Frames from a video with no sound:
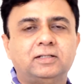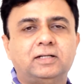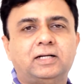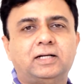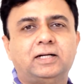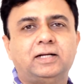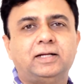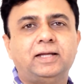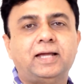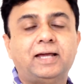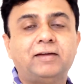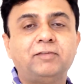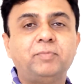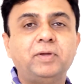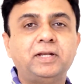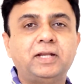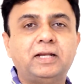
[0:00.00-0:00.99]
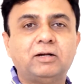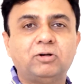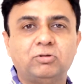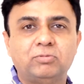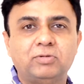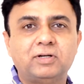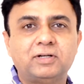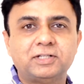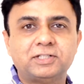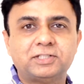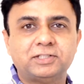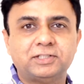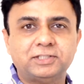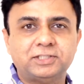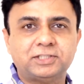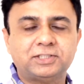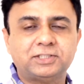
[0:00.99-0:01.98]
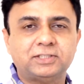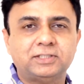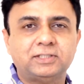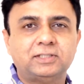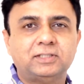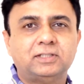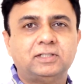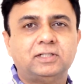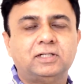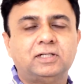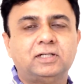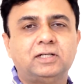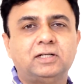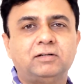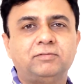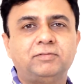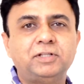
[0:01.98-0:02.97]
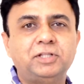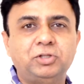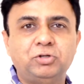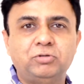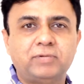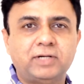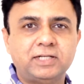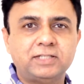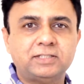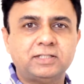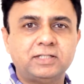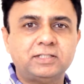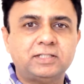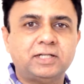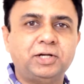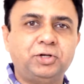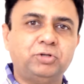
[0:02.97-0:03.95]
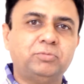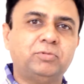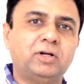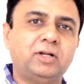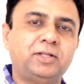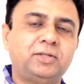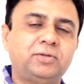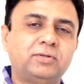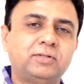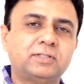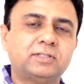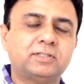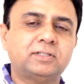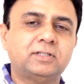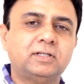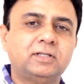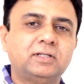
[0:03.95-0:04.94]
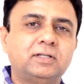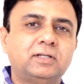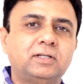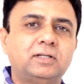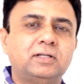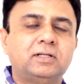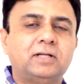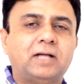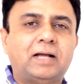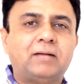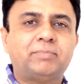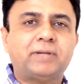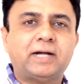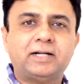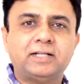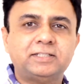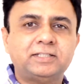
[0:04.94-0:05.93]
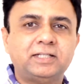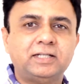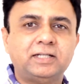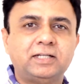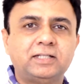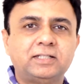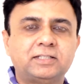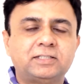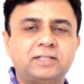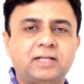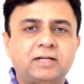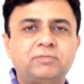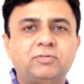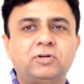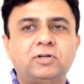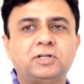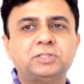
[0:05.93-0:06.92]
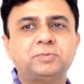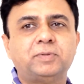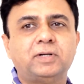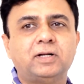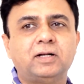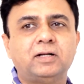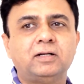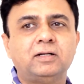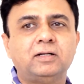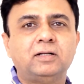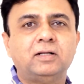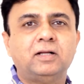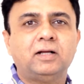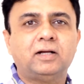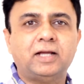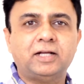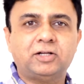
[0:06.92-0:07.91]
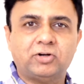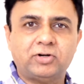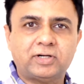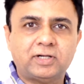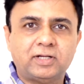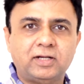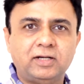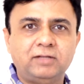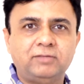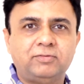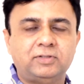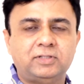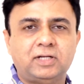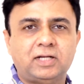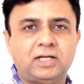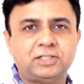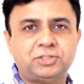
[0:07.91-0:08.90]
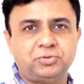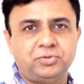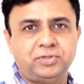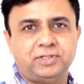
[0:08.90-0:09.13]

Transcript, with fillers: I have been in global research uh, with new medicines and new molecules. I am practicing in Stanford Hospital, Kai Halli for the last two